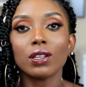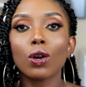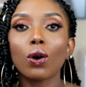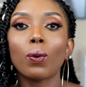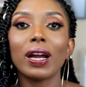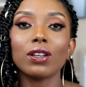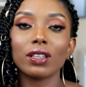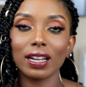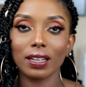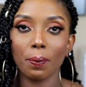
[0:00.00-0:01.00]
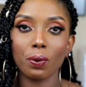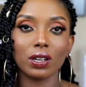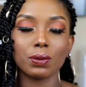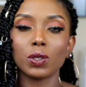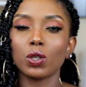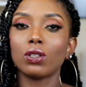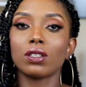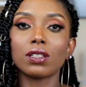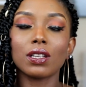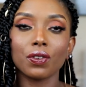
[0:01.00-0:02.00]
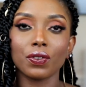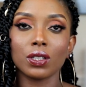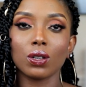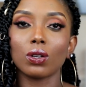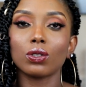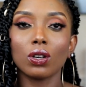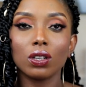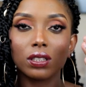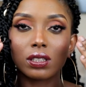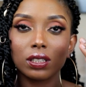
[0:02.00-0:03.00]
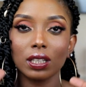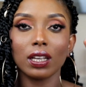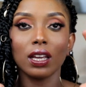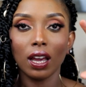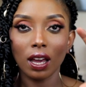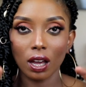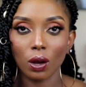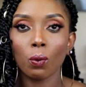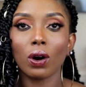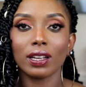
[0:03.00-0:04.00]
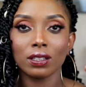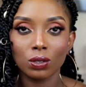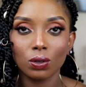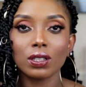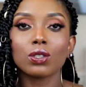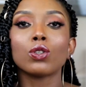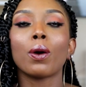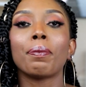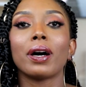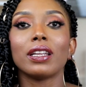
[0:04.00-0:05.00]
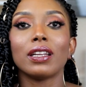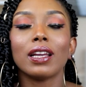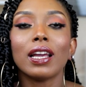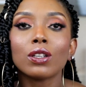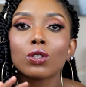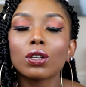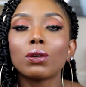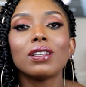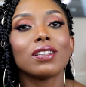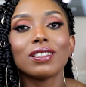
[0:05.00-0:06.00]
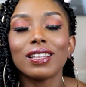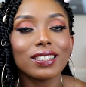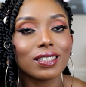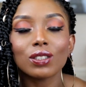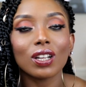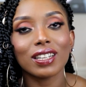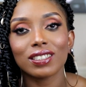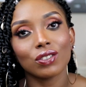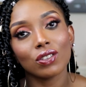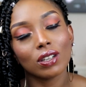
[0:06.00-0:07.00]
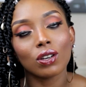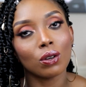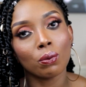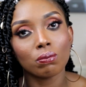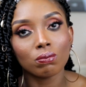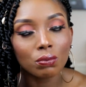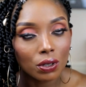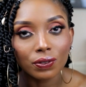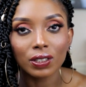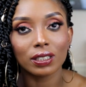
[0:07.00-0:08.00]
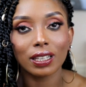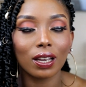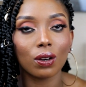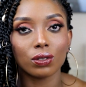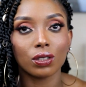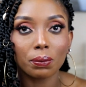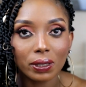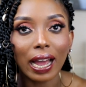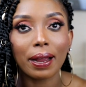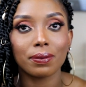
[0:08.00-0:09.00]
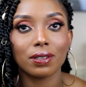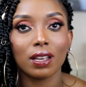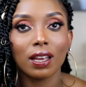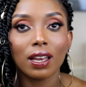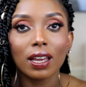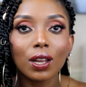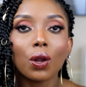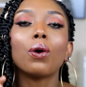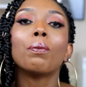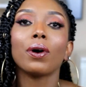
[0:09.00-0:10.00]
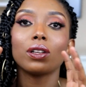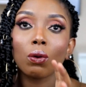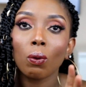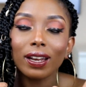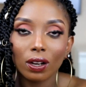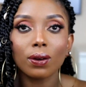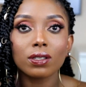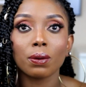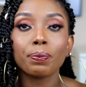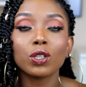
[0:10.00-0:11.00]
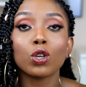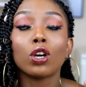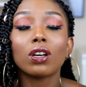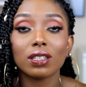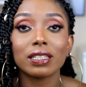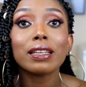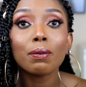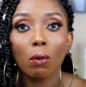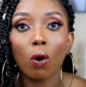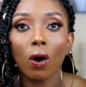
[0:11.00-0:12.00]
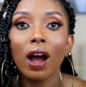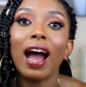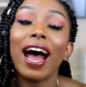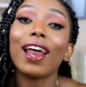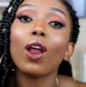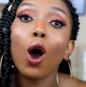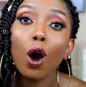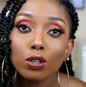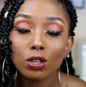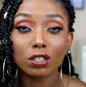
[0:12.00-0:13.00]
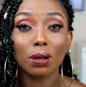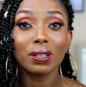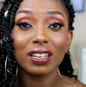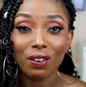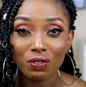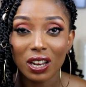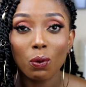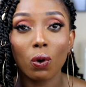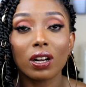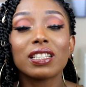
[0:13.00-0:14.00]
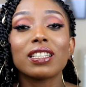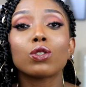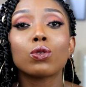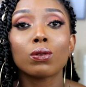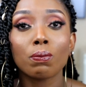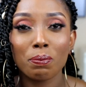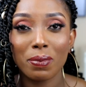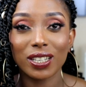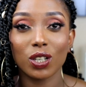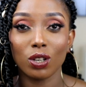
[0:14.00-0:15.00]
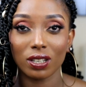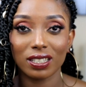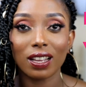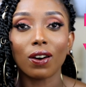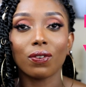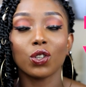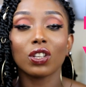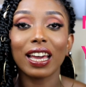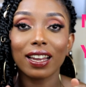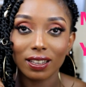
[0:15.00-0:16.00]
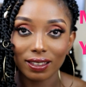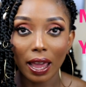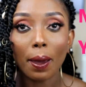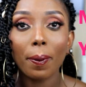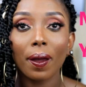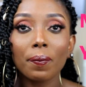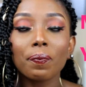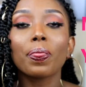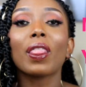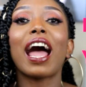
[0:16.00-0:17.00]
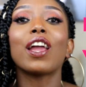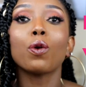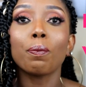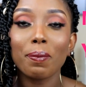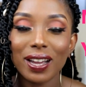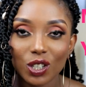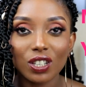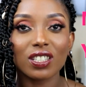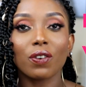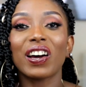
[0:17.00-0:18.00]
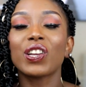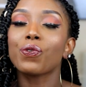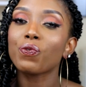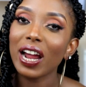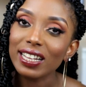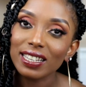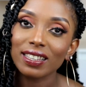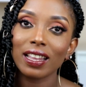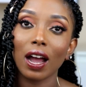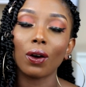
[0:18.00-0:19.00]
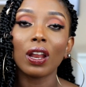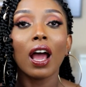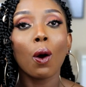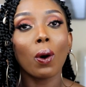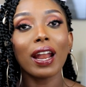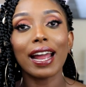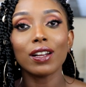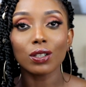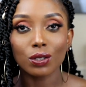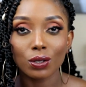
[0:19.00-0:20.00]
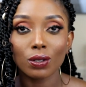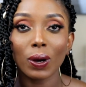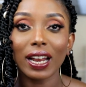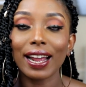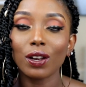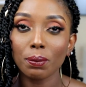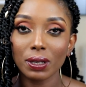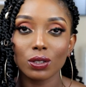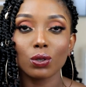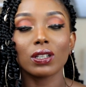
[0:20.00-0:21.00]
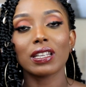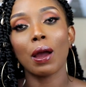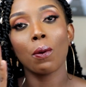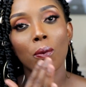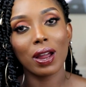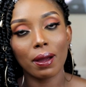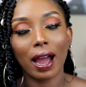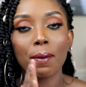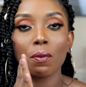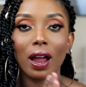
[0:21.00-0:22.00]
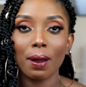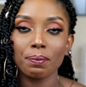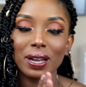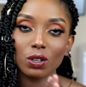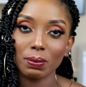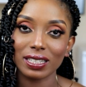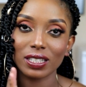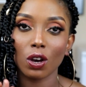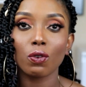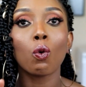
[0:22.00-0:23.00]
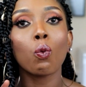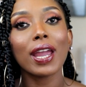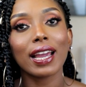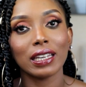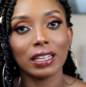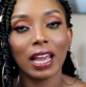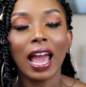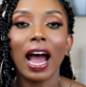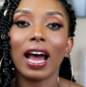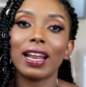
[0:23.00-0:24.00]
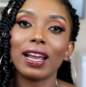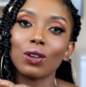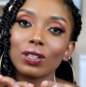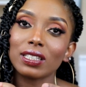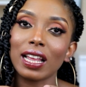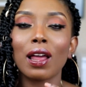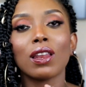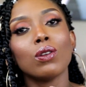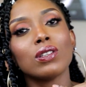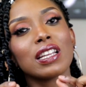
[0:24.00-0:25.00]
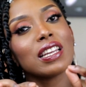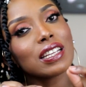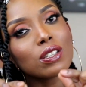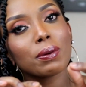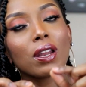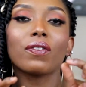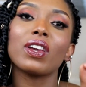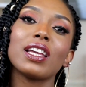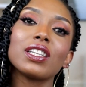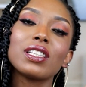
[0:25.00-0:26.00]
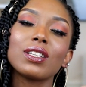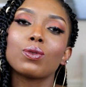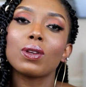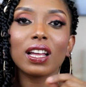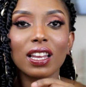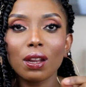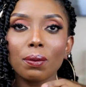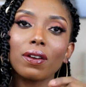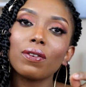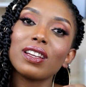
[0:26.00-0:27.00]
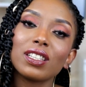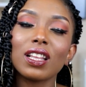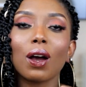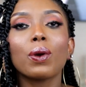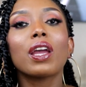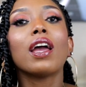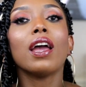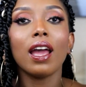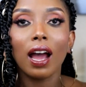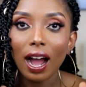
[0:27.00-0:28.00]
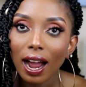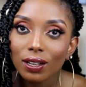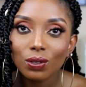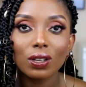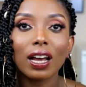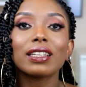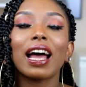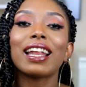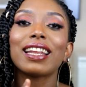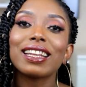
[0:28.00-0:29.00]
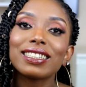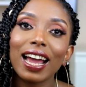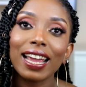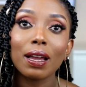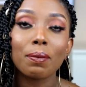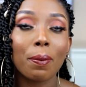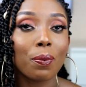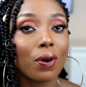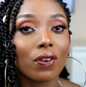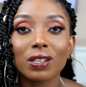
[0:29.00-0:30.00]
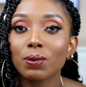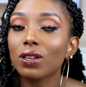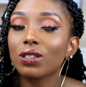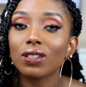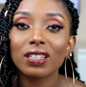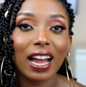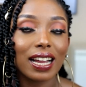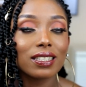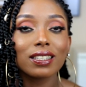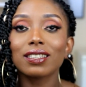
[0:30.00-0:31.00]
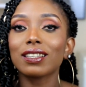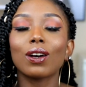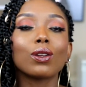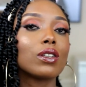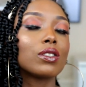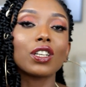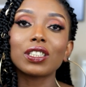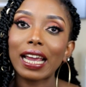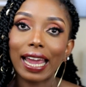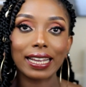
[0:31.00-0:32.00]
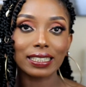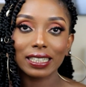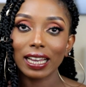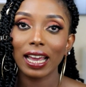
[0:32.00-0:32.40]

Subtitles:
So when you take that progress picture, you see the result. You're gonna see what it's doing to your body. So it's not necessarily gonna move the scale sometimes, but when it comes to the picture, you're gonna see more. And also something that really works is to measure yourself. You get a tape and you measure yourself and you write it down. What I normally do is I measure myself weekly, and I notice I lose a little bit of inch this week, a little bit of inch that week. I do that, and that is how I get my progress, because sometimes the scale does not change.